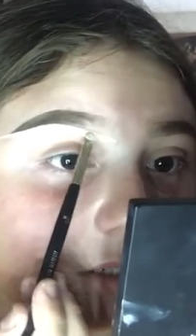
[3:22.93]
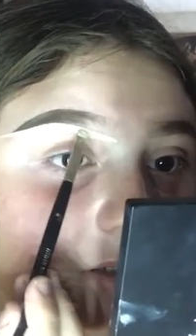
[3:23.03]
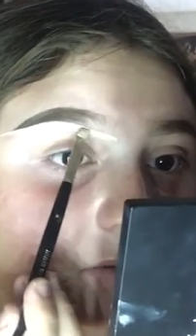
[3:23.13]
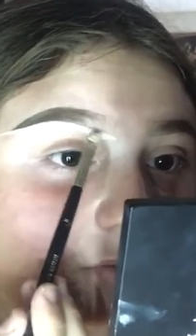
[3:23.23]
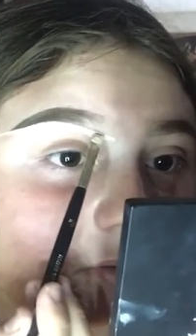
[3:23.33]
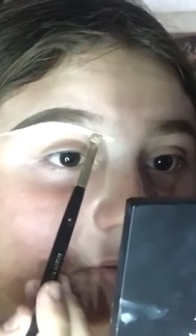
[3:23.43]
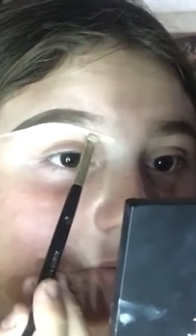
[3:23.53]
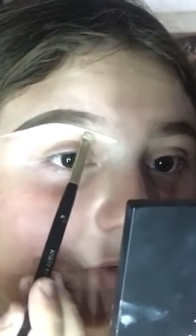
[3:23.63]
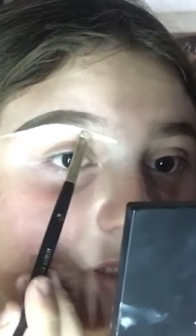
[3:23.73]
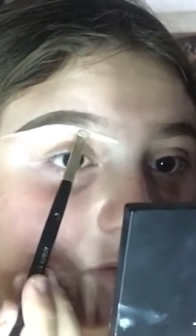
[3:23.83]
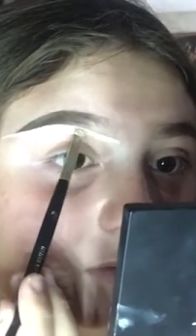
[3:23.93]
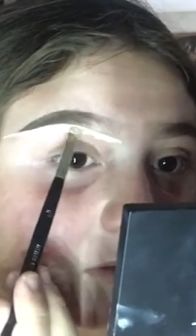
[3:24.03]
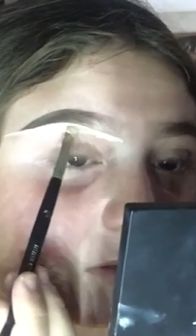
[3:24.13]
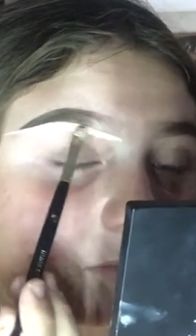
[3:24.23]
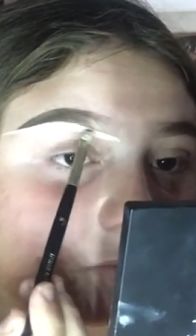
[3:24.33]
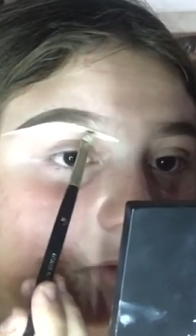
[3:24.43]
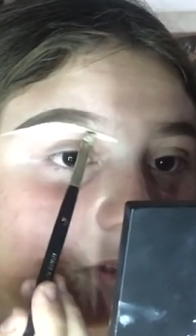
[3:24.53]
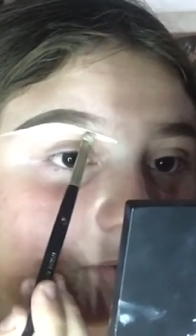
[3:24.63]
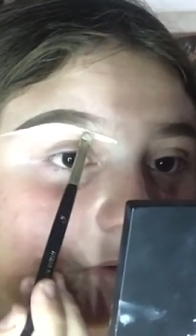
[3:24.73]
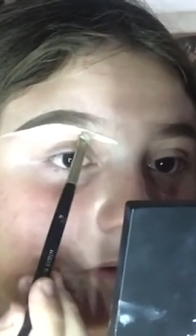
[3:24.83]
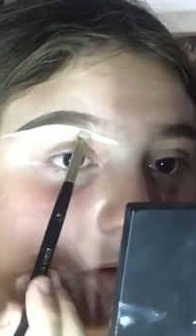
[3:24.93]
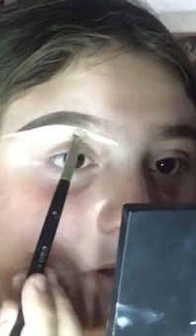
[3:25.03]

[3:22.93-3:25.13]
I don't know who's outside, but whatever.